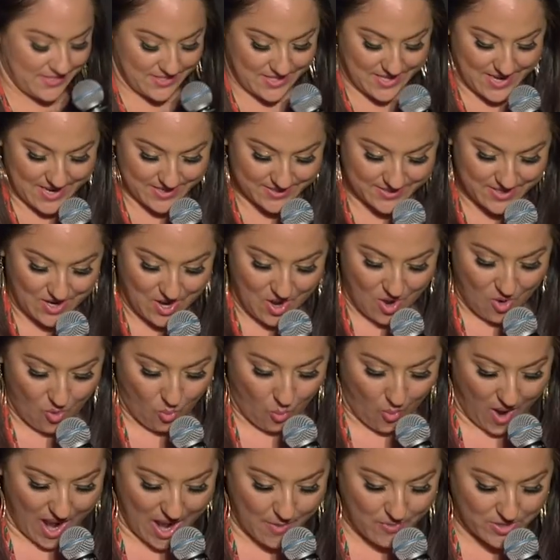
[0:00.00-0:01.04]
Listen to this.
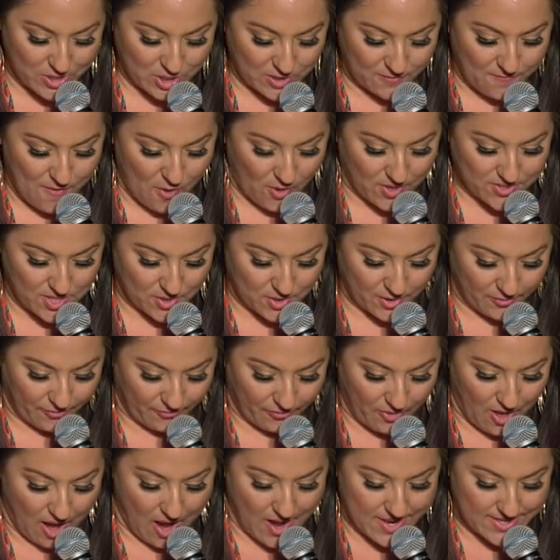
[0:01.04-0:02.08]
Why would you focus on the
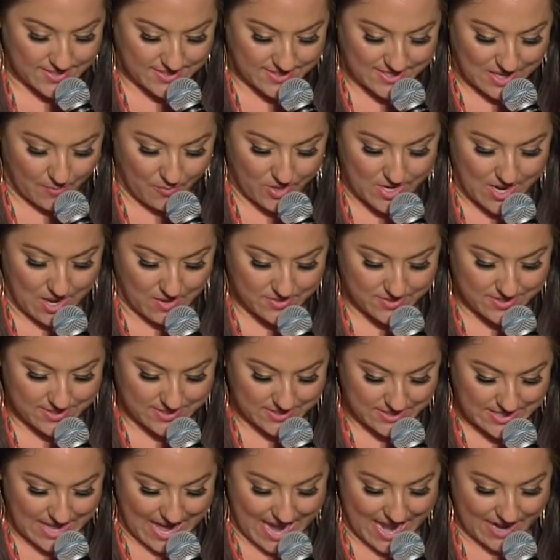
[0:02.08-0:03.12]
flaw in someone
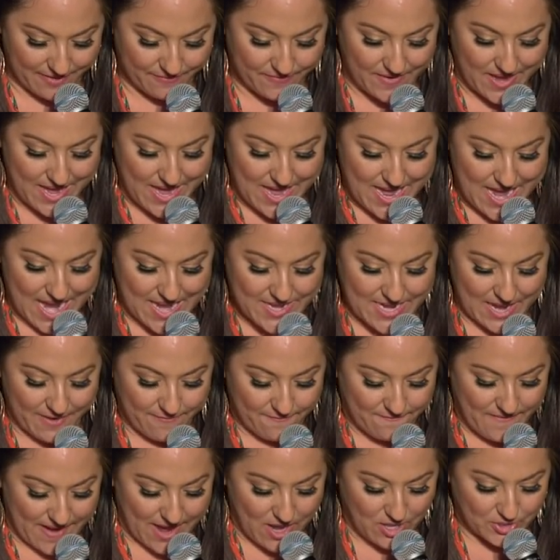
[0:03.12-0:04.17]
else's life and
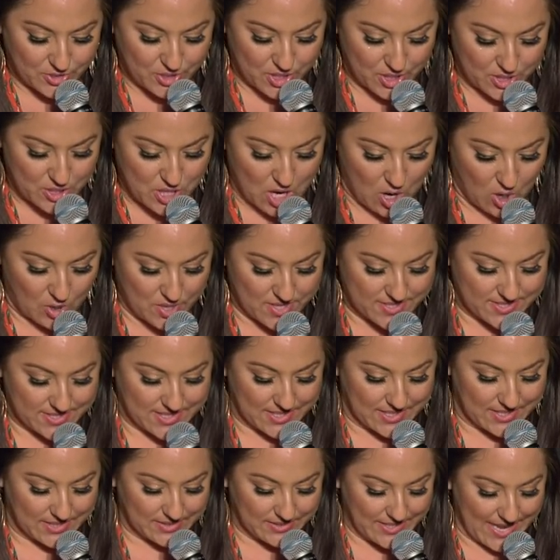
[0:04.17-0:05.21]
yet fail to notice
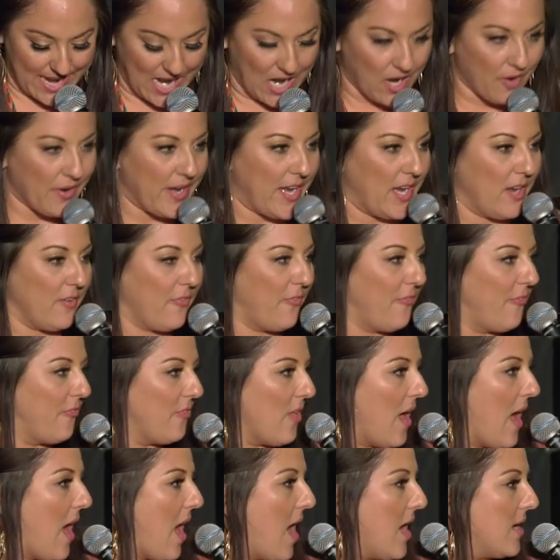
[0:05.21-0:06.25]
the glaring
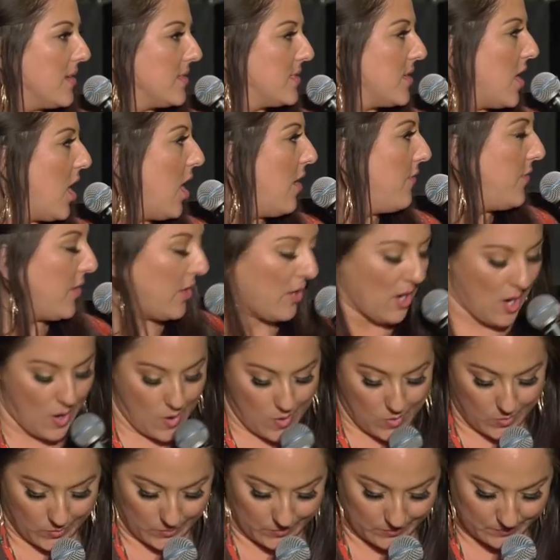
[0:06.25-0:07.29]
flaws of your
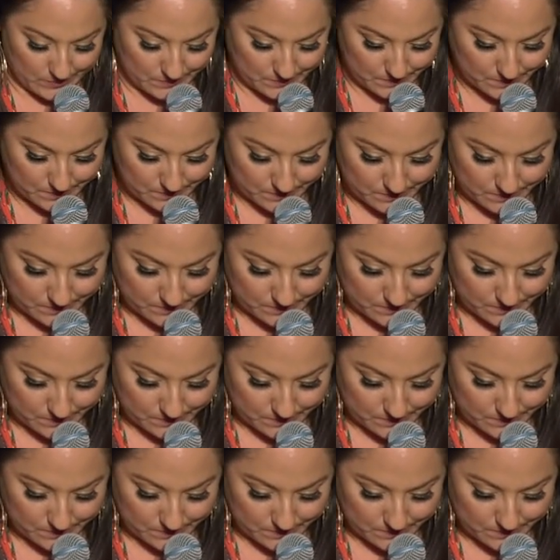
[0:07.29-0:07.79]
own?